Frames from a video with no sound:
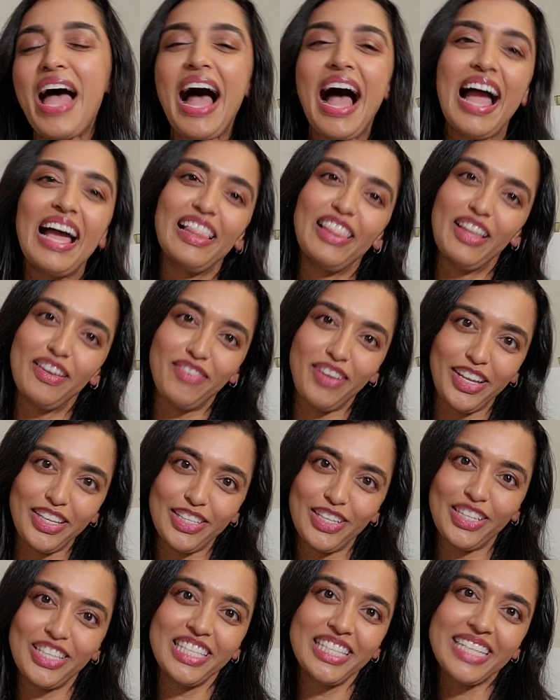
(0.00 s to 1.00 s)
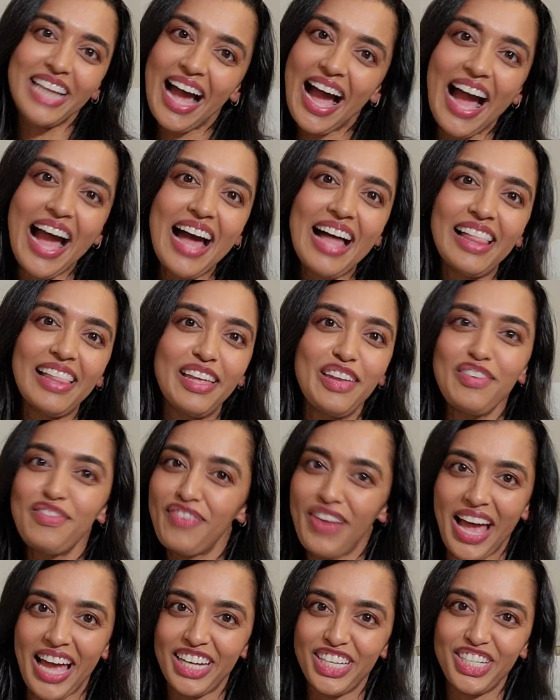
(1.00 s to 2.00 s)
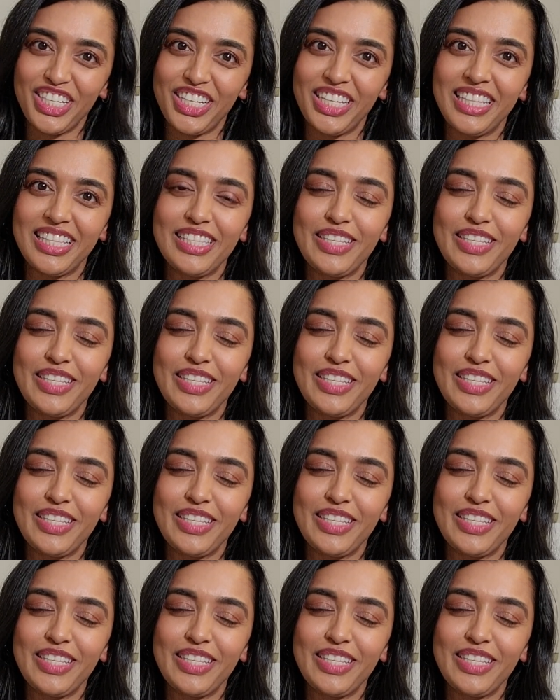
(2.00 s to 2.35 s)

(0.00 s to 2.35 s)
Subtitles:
I love also style and fashion.